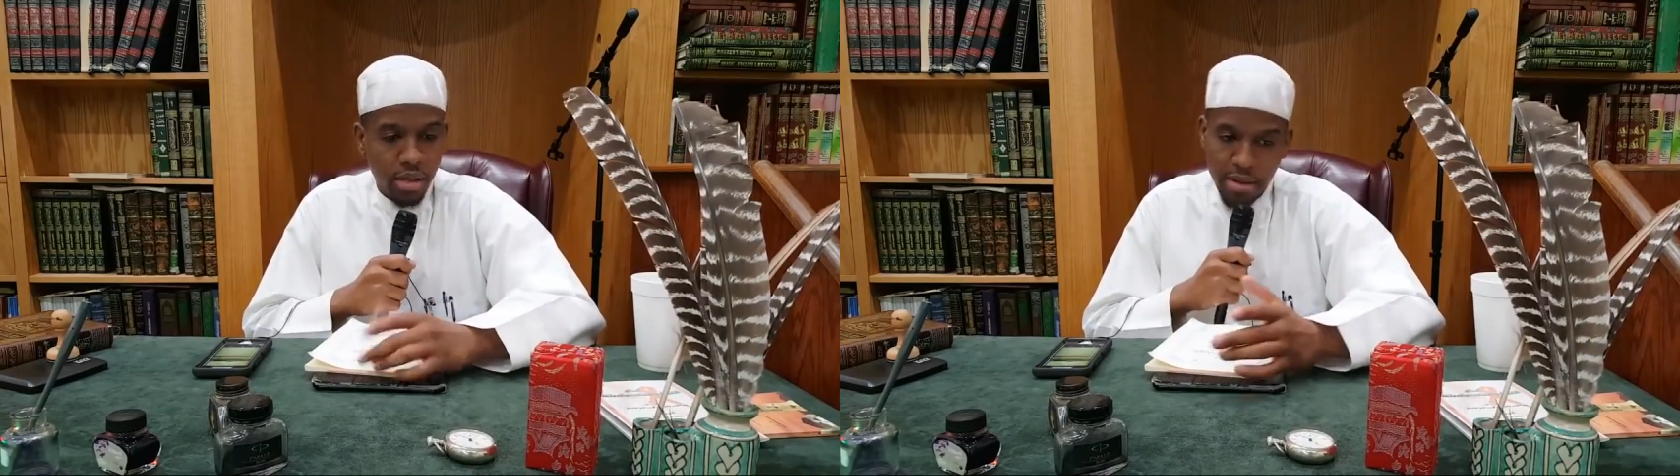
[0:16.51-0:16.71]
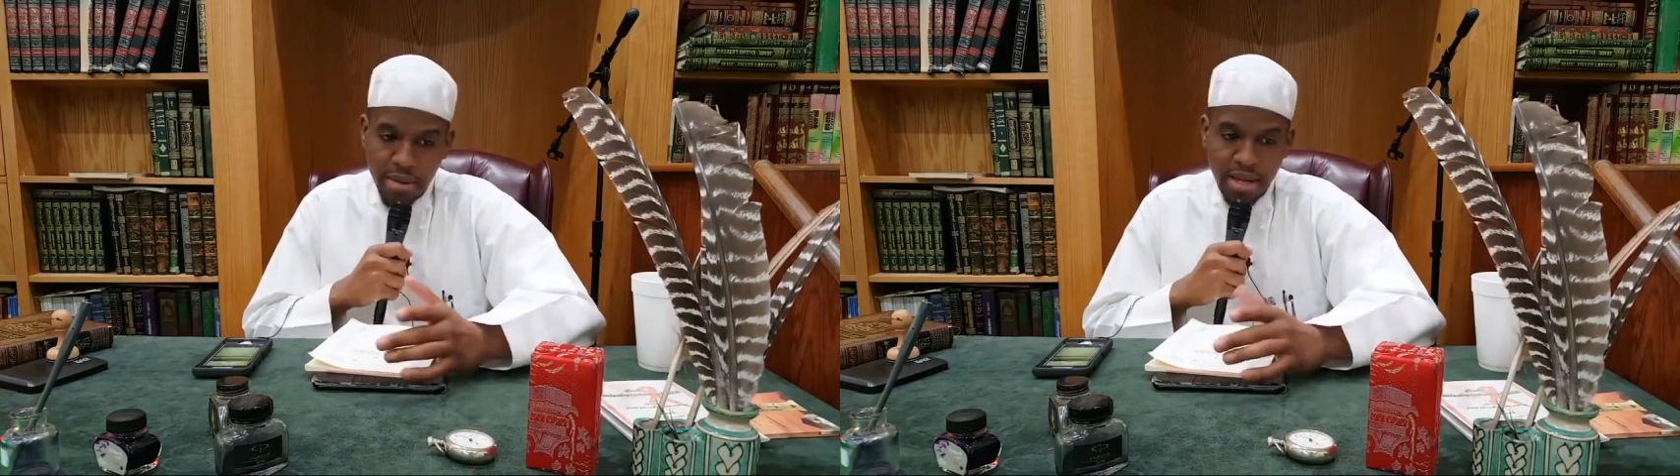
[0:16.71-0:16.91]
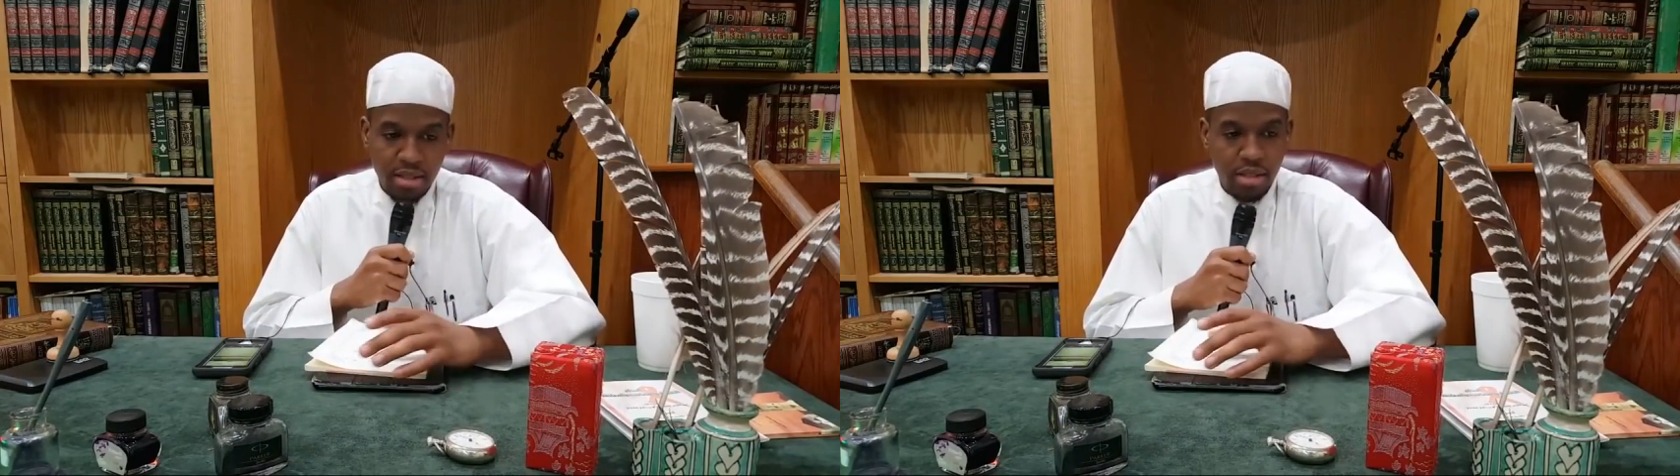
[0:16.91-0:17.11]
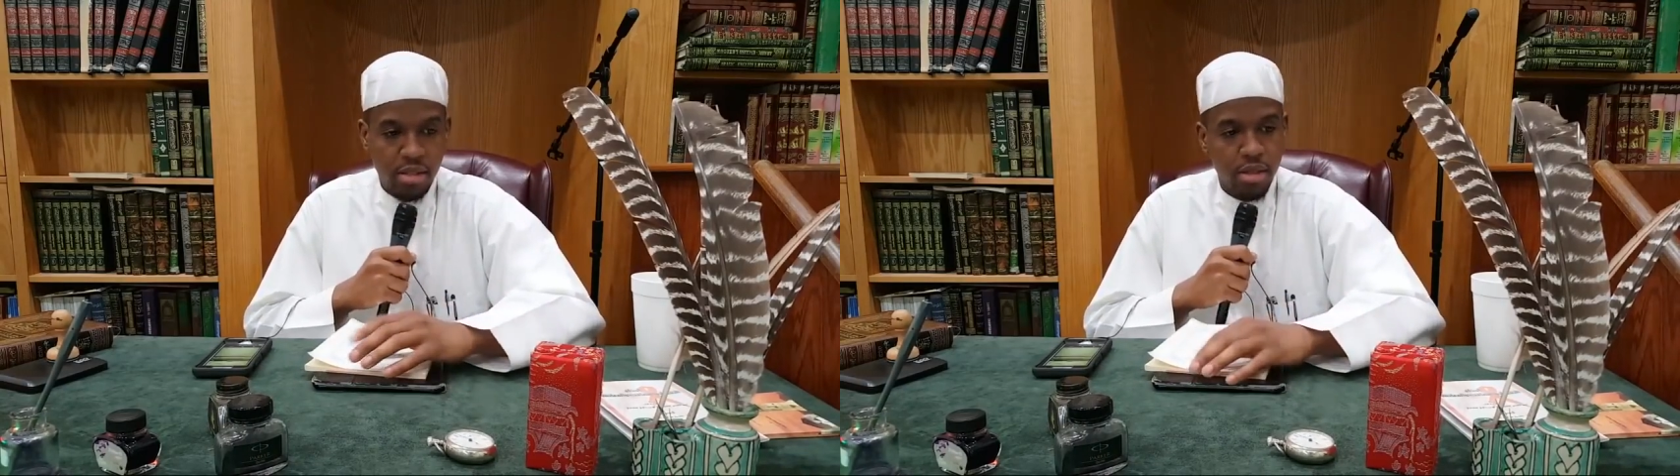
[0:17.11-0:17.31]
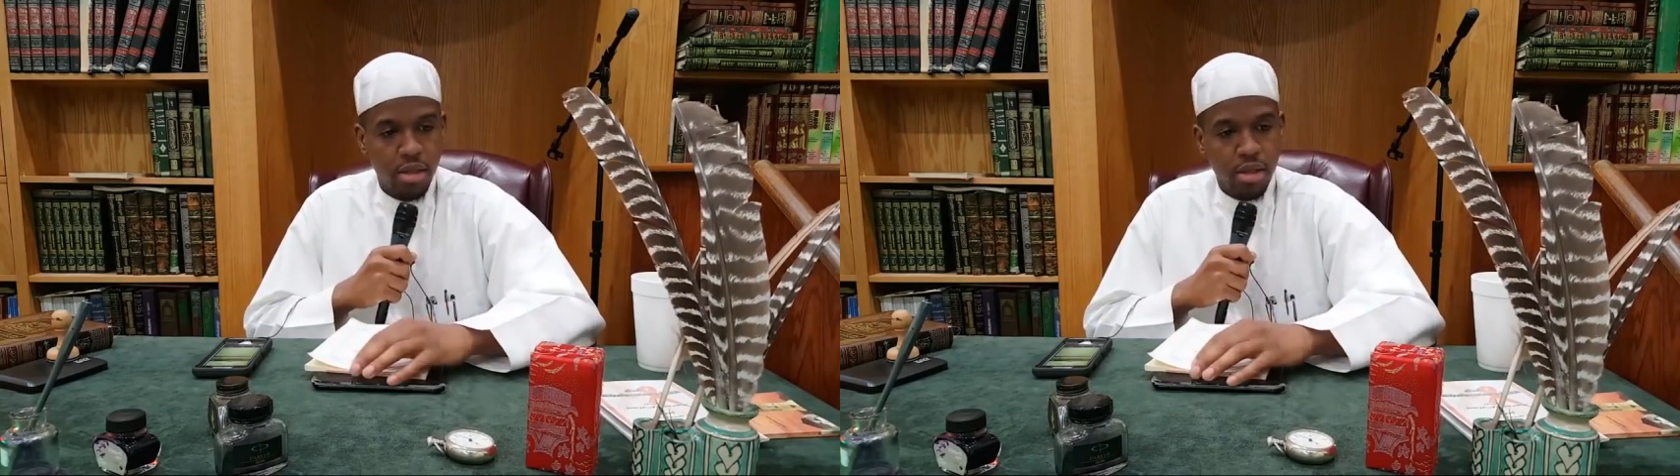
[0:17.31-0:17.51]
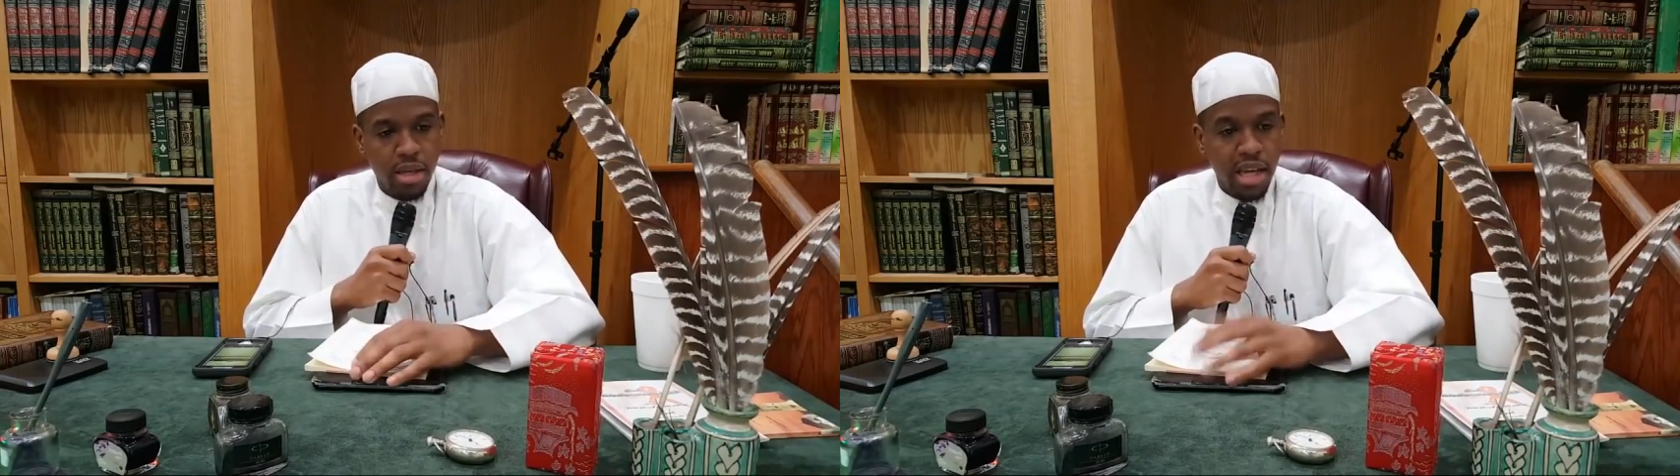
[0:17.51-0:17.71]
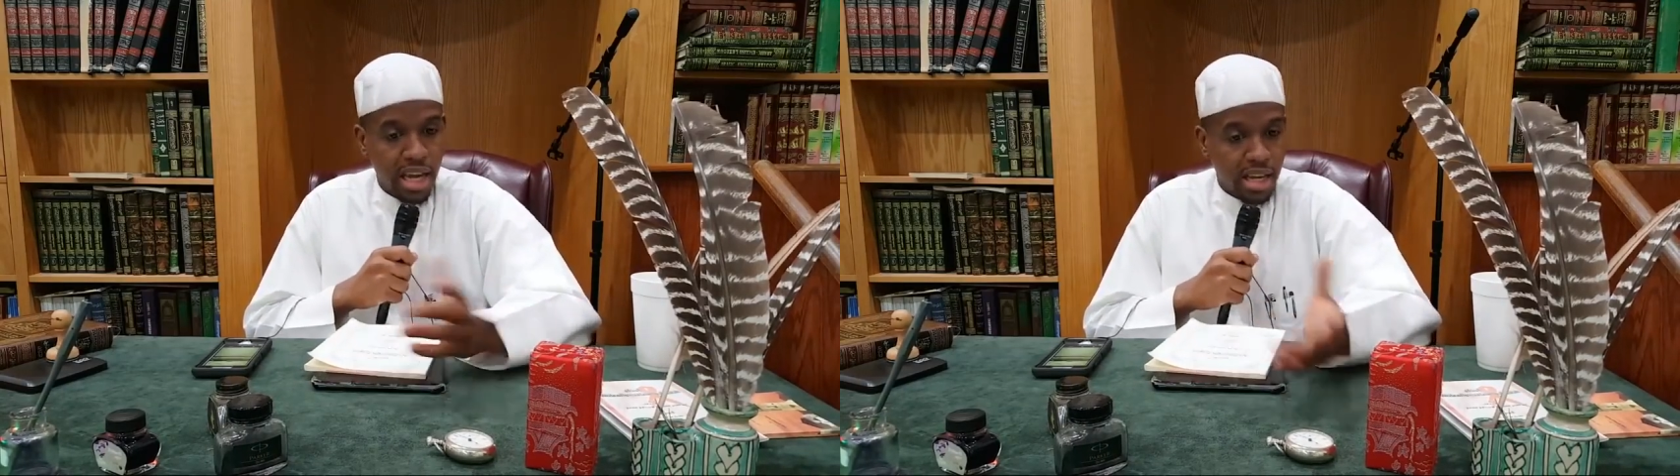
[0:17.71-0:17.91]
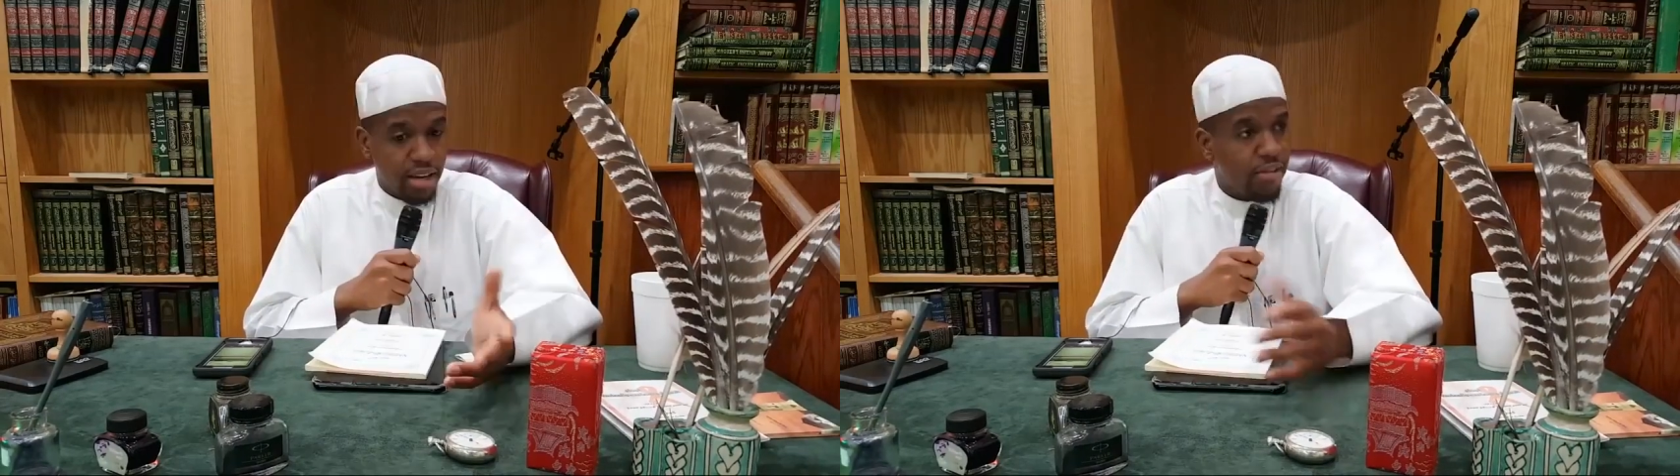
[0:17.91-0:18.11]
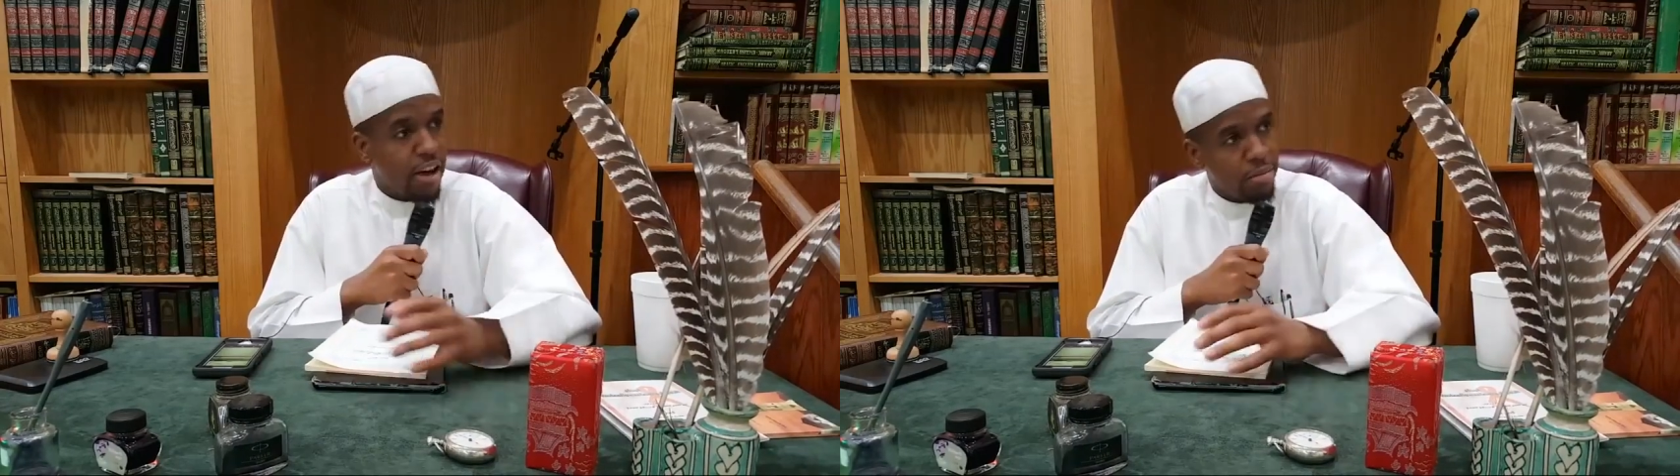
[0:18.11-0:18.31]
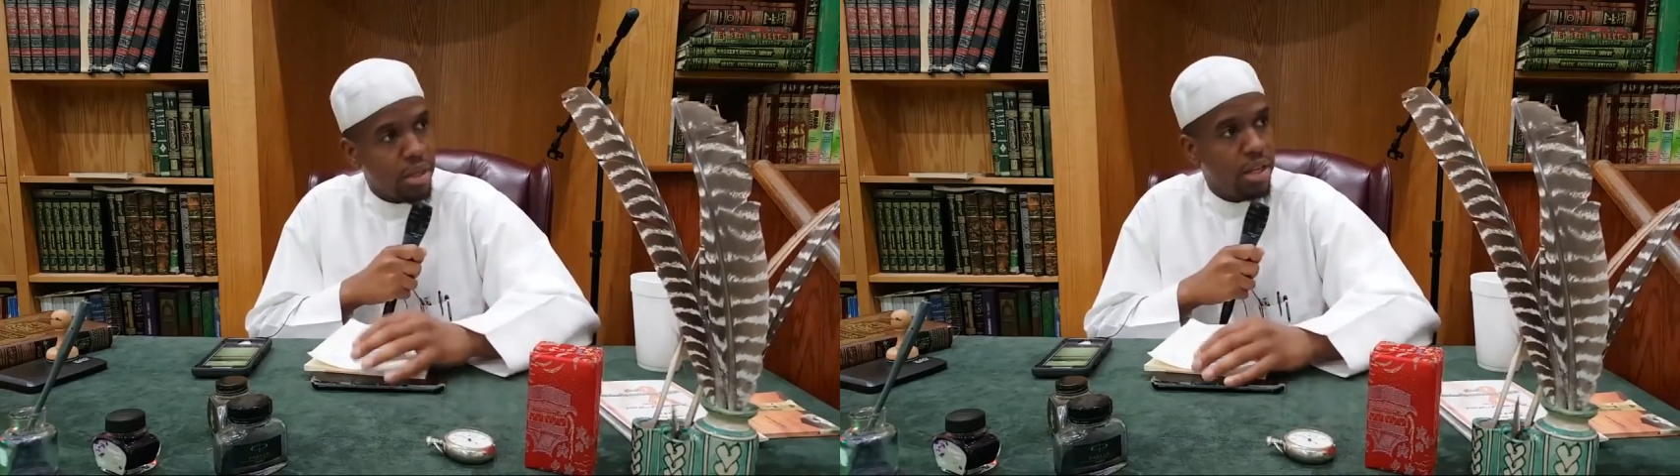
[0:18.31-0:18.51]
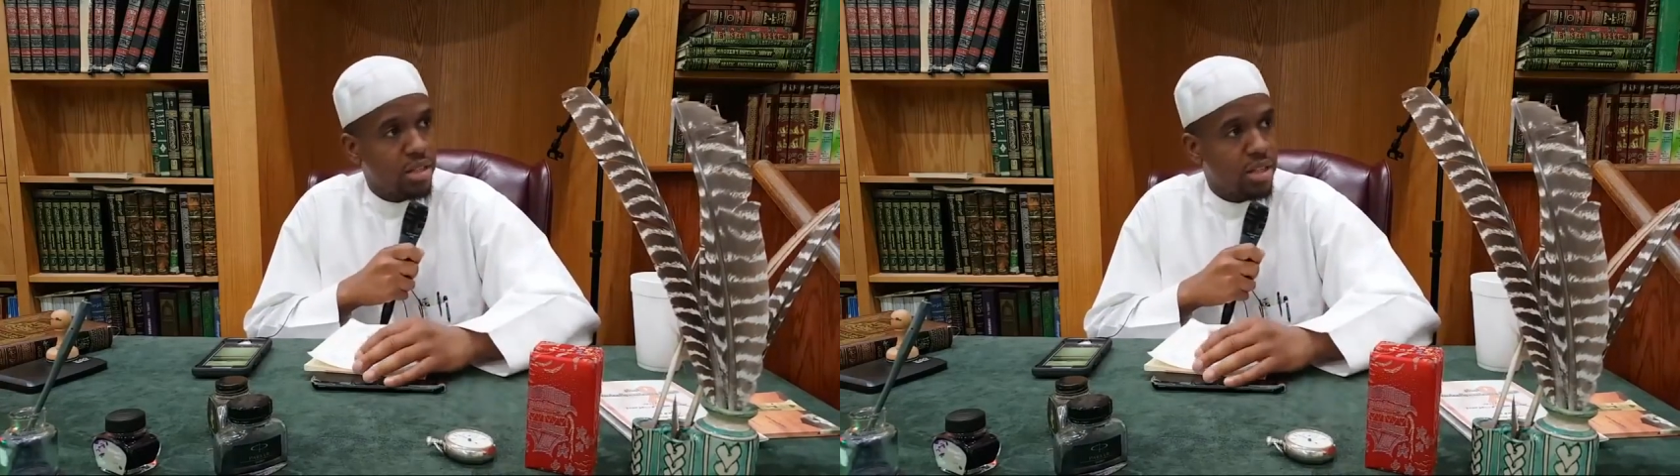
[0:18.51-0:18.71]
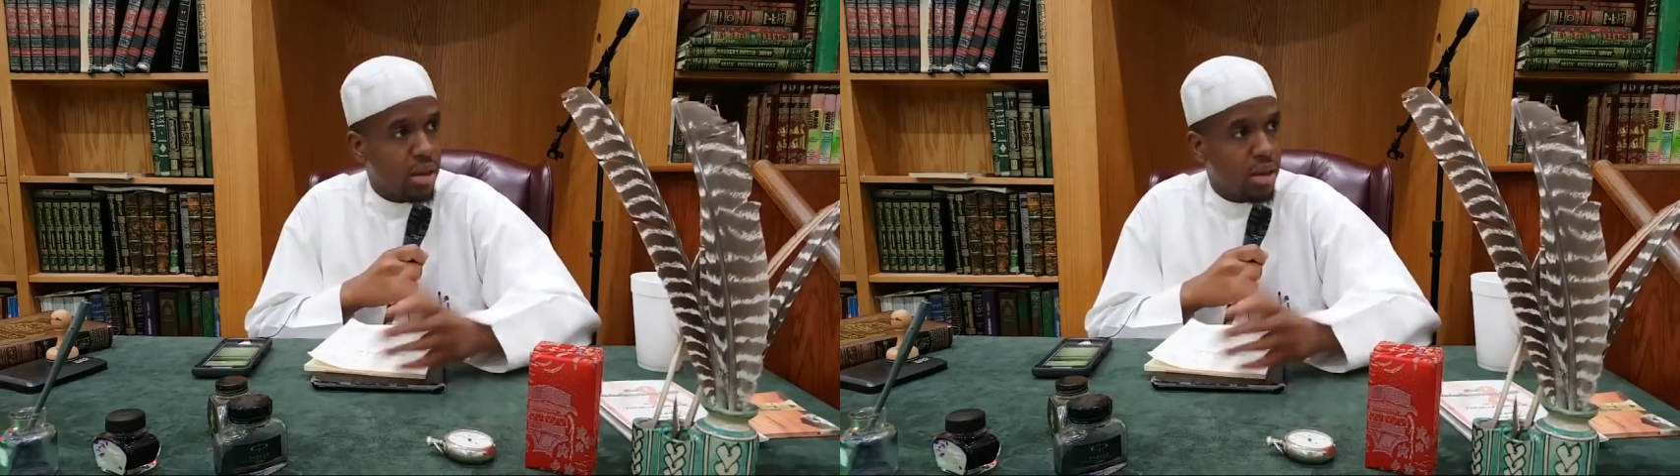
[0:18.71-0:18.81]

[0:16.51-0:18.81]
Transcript: Rabas, can I get five minutes?